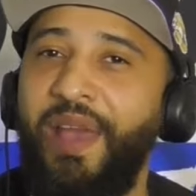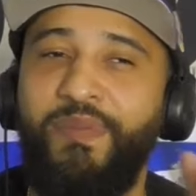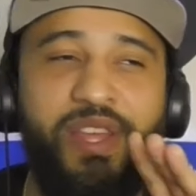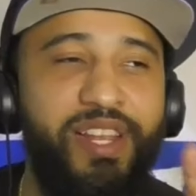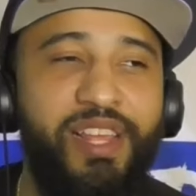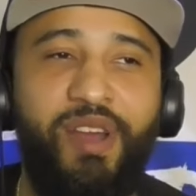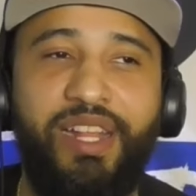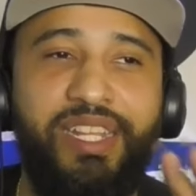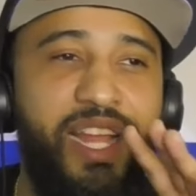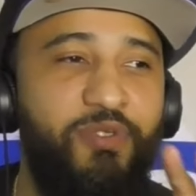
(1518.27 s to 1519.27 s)
Me and Levi
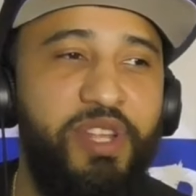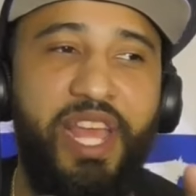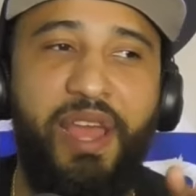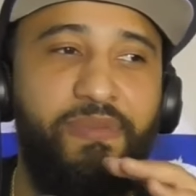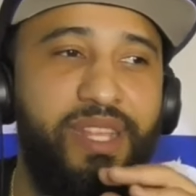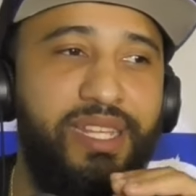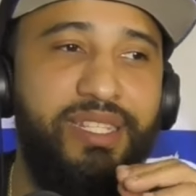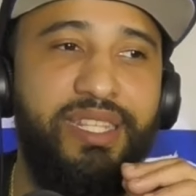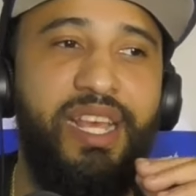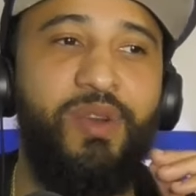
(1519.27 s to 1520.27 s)
did not recap this.